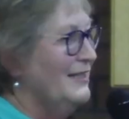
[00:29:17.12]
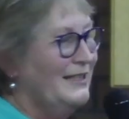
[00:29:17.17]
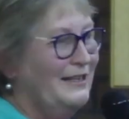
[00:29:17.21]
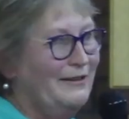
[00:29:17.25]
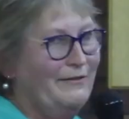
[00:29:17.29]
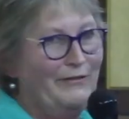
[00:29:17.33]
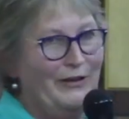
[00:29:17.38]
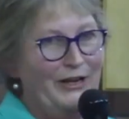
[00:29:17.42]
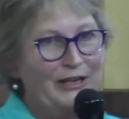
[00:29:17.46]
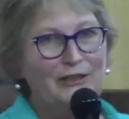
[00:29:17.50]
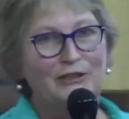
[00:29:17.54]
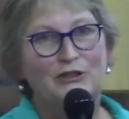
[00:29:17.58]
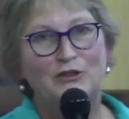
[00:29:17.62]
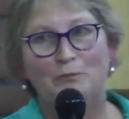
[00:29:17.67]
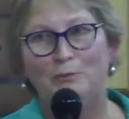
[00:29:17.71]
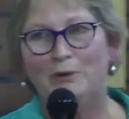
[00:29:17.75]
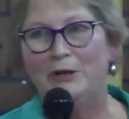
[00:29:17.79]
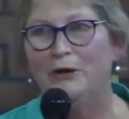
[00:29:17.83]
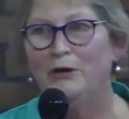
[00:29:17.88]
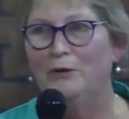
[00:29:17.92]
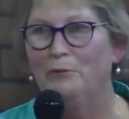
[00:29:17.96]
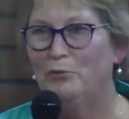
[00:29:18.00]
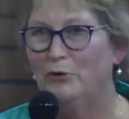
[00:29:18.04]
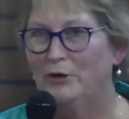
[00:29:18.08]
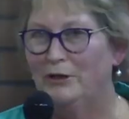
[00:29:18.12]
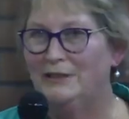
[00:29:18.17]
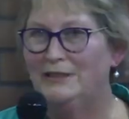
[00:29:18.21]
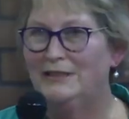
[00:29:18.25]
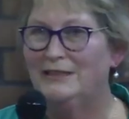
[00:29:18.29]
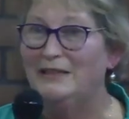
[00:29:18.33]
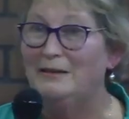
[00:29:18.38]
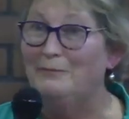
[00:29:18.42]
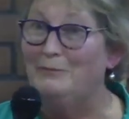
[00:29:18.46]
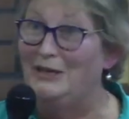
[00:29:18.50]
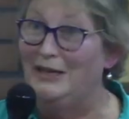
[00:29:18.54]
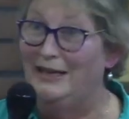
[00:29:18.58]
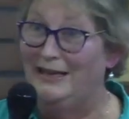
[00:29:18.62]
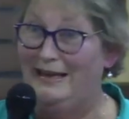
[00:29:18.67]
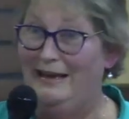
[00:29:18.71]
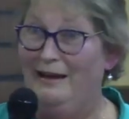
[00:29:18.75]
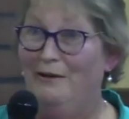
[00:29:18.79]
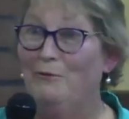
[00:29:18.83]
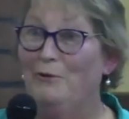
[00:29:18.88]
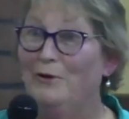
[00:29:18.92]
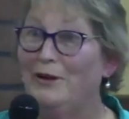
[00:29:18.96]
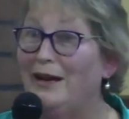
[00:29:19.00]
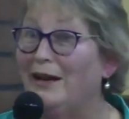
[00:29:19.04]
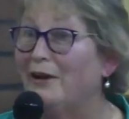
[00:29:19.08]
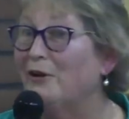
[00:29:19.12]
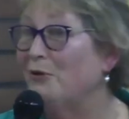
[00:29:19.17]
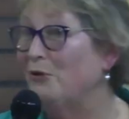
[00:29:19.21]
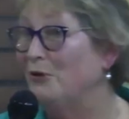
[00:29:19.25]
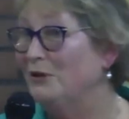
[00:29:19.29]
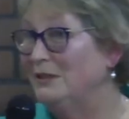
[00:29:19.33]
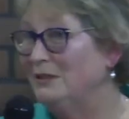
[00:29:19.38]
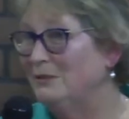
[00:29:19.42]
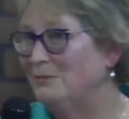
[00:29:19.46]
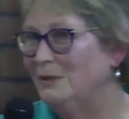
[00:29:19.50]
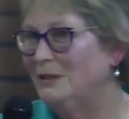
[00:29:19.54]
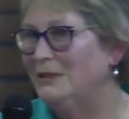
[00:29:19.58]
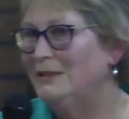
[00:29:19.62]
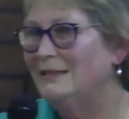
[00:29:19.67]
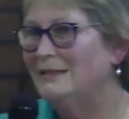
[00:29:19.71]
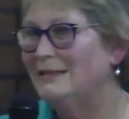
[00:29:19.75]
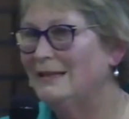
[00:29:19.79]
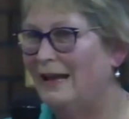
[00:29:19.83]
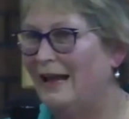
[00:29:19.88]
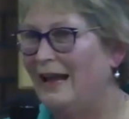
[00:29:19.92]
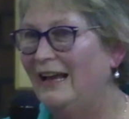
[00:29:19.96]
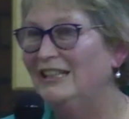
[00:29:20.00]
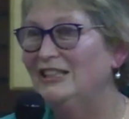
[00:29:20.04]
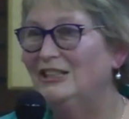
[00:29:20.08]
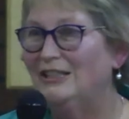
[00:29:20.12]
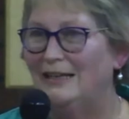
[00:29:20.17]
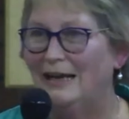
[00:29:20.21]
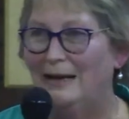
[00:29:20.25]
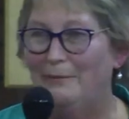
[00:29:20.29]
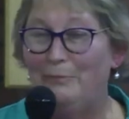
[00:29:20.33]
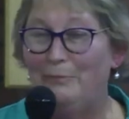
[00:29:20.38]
the advantage of being on praise team. You get one at Christmas, and